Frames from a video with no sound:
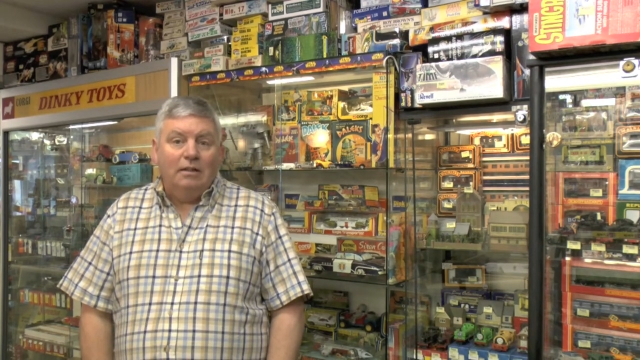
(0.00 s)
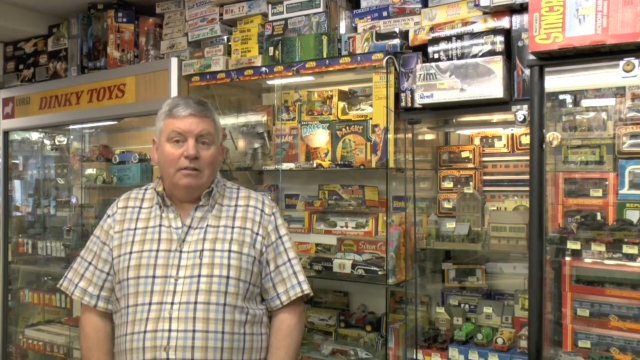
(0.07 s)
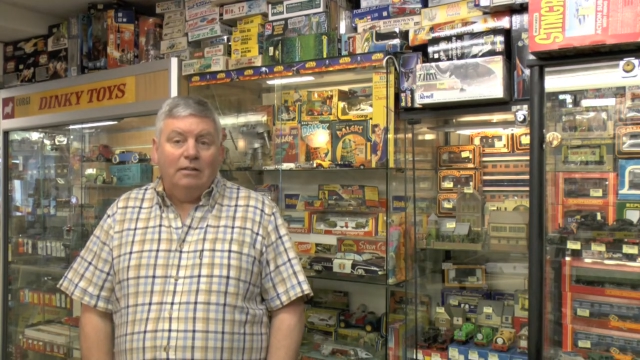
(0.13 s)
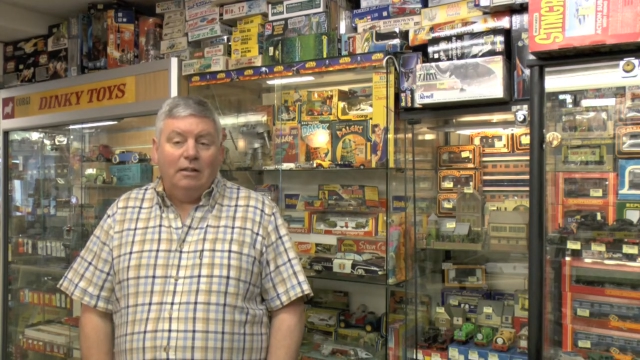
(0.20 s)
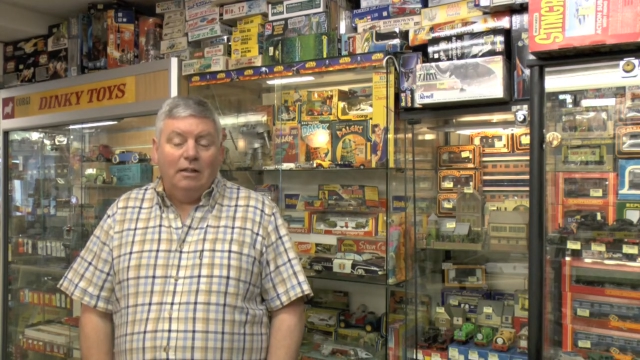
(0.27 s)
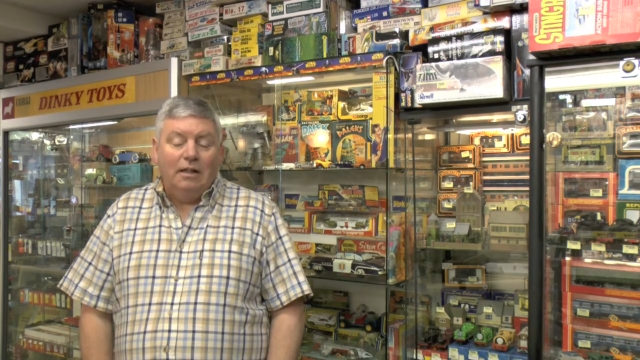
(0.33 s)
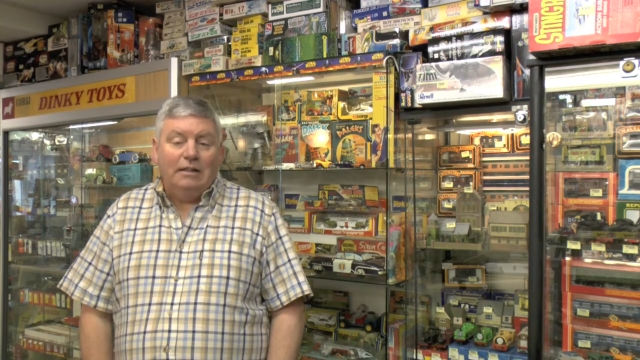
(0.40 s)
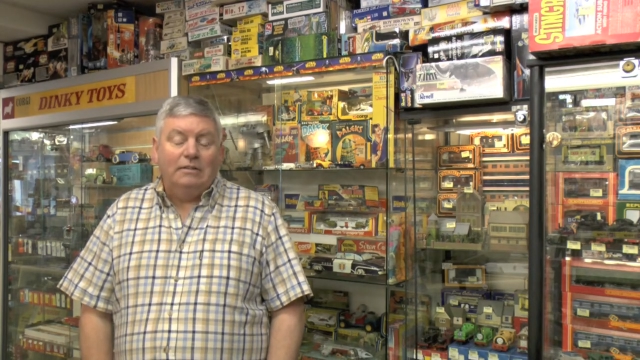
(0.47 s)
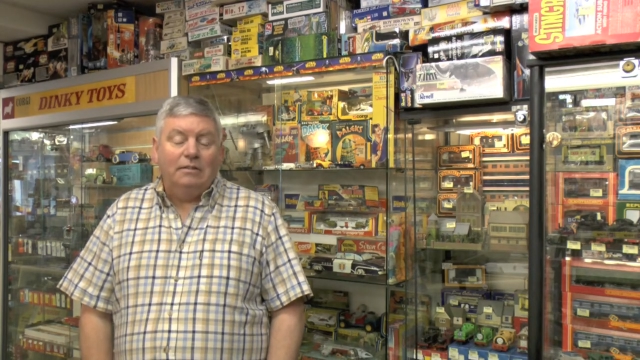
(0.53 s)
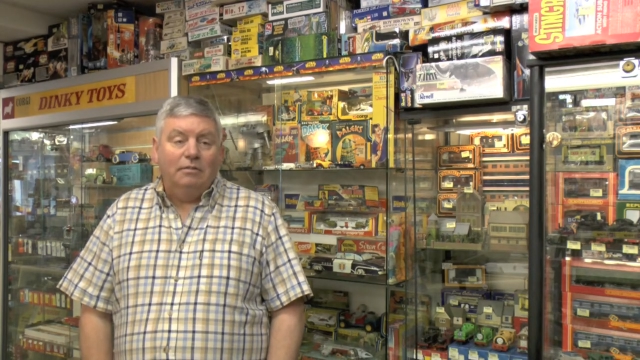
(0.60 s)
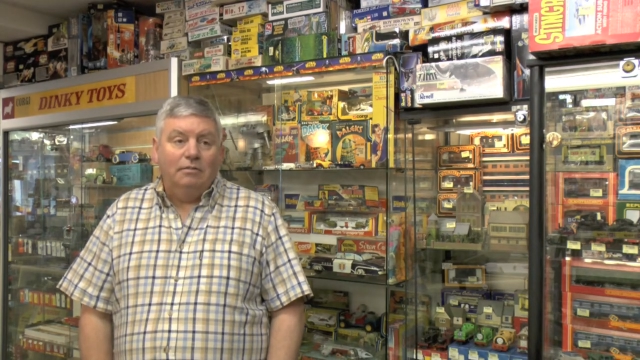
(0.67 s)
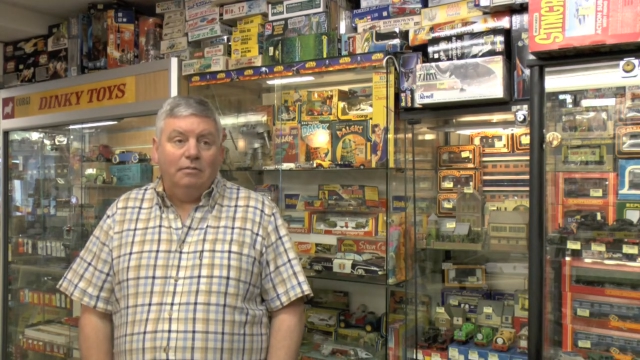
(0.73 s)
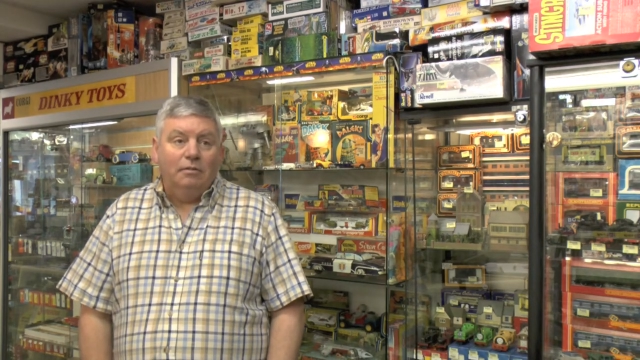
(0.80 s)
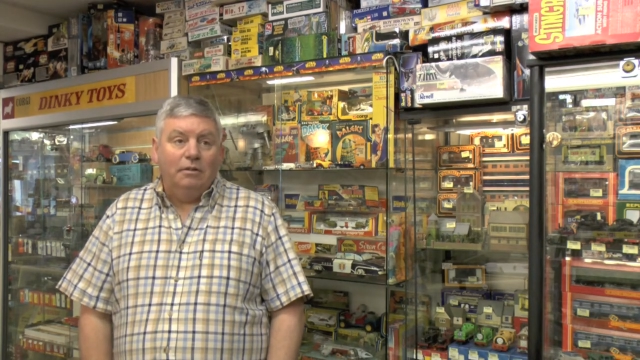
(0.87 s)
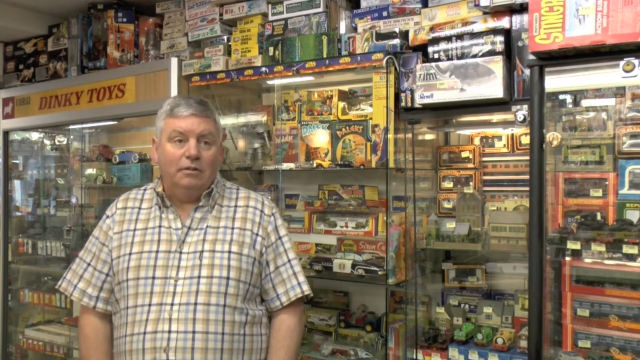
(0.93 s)
to last the
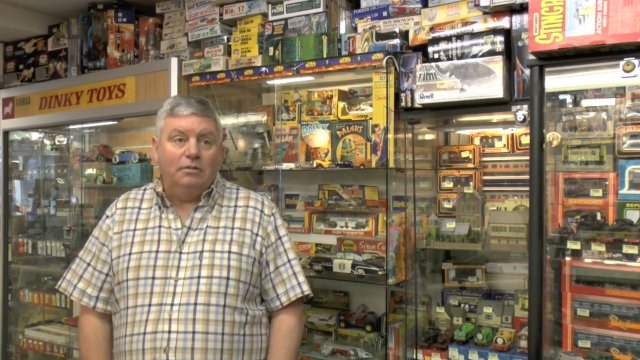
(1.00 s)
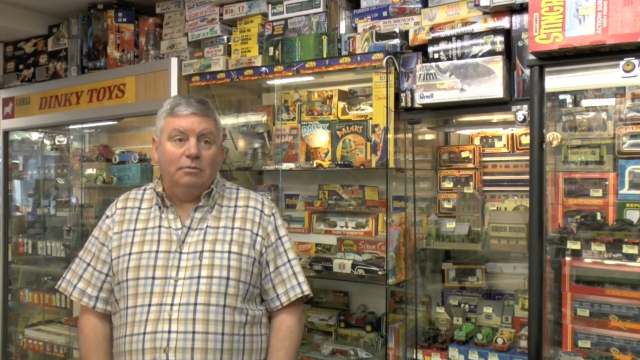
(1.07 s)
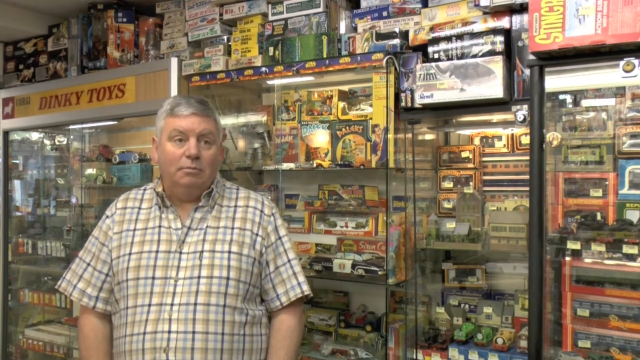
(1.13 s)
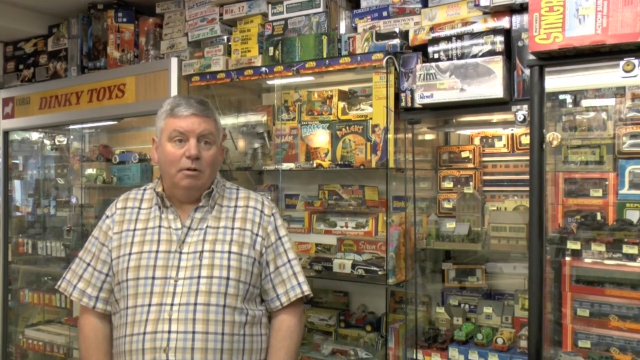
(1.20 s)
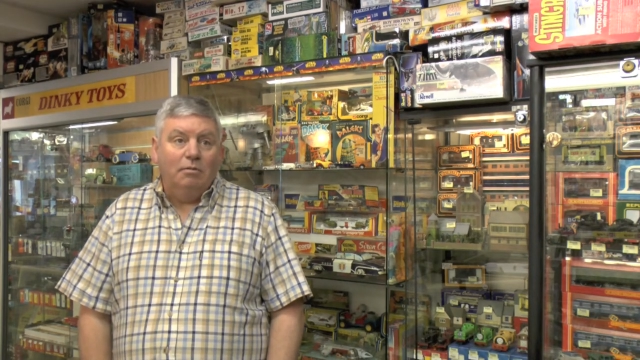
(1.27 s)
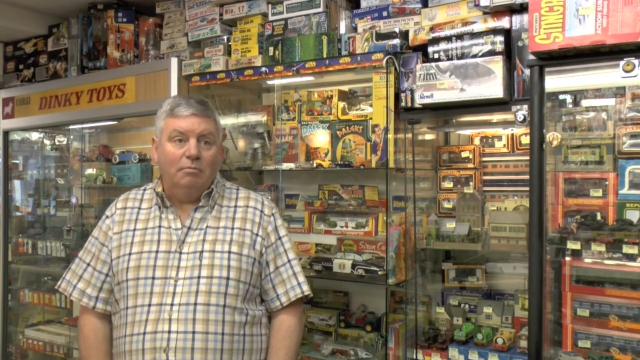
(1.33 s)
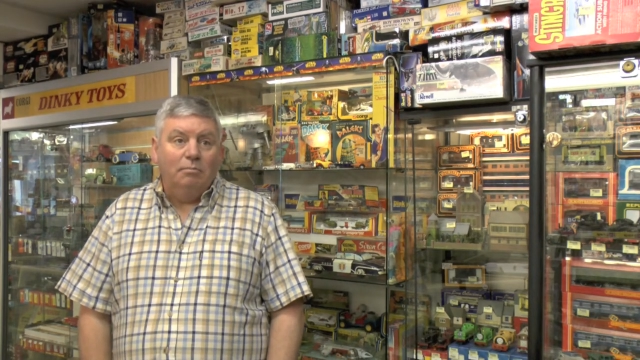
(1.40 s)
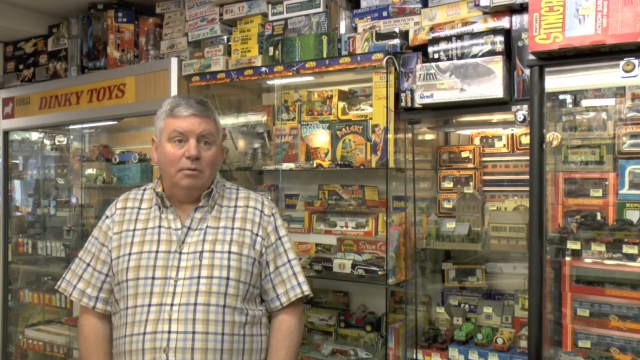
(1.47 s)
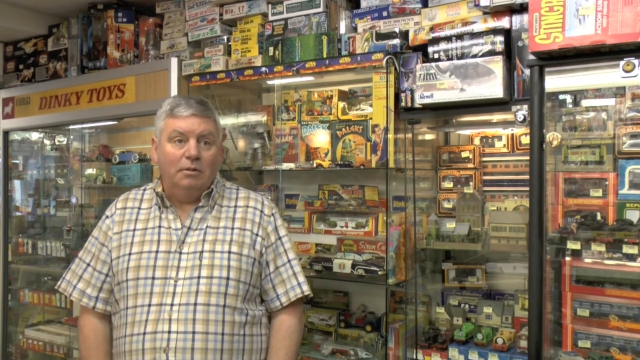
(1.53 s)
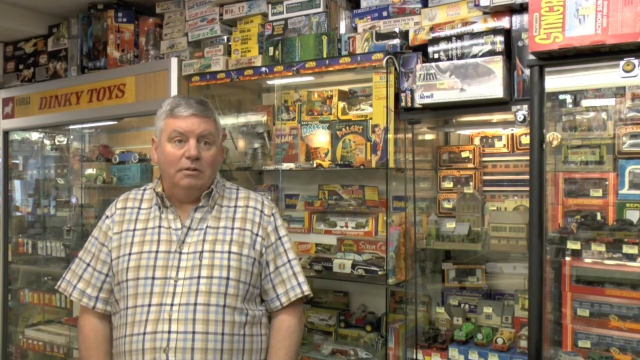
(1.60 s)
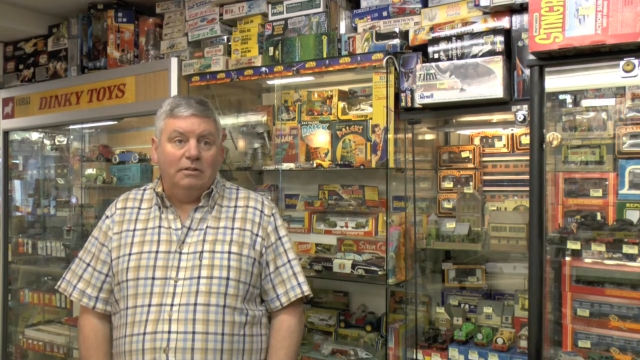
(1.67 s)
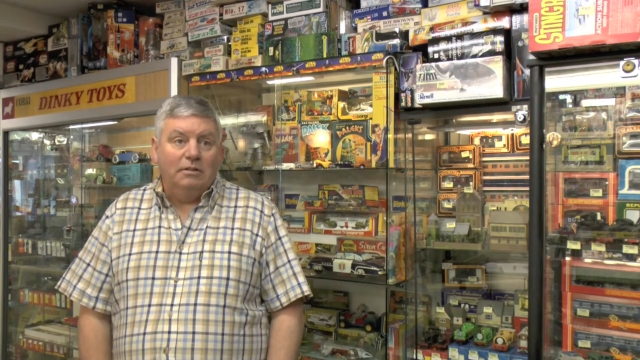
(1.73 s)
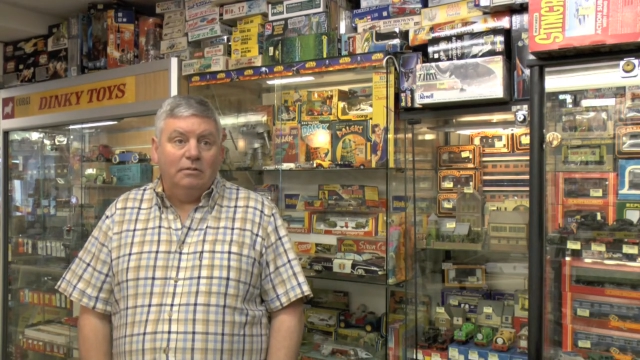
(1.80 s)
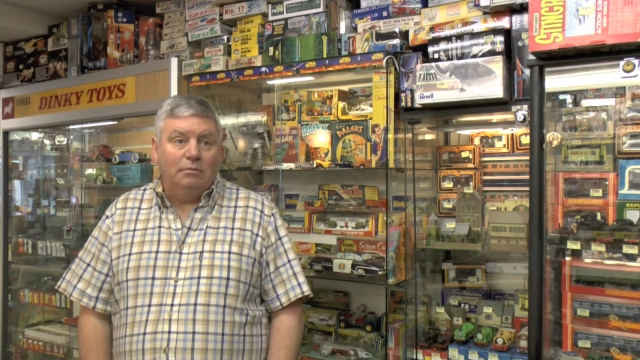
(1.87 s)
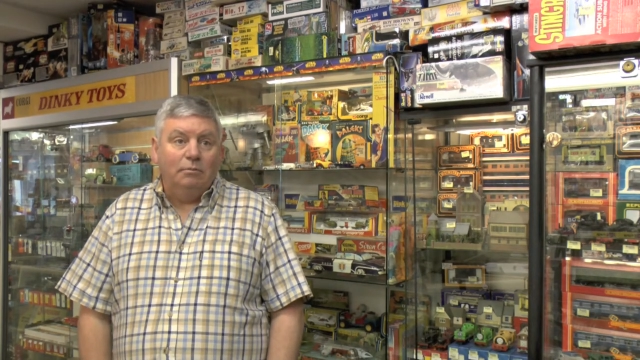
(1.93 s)
first 12
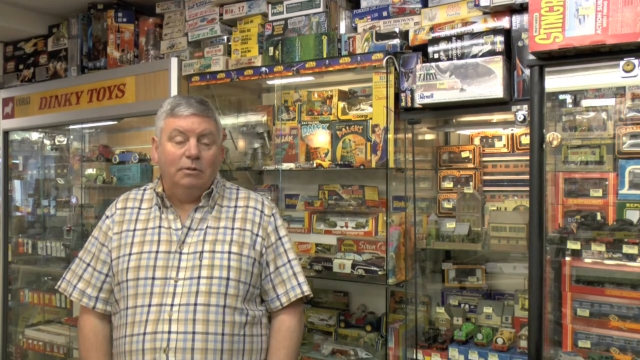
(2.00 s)
months,